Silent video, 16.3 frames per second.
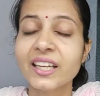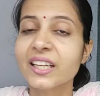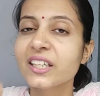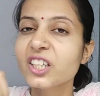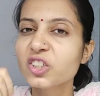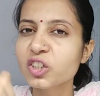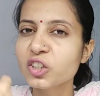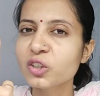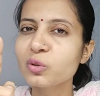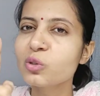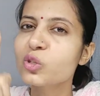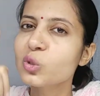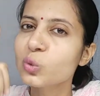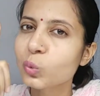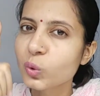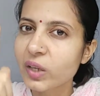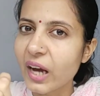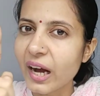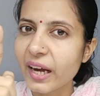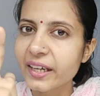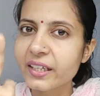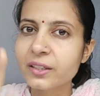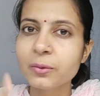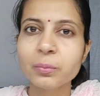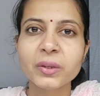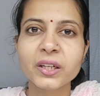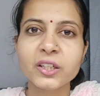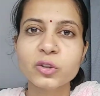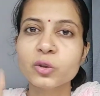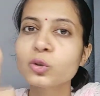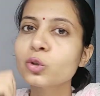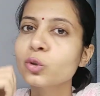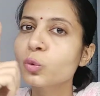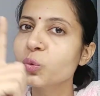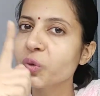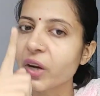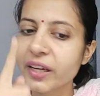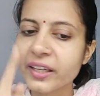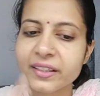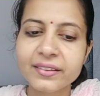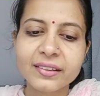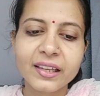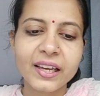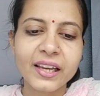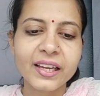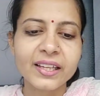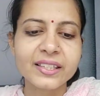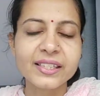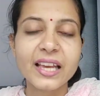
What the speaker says: nature used to guide me to do right things,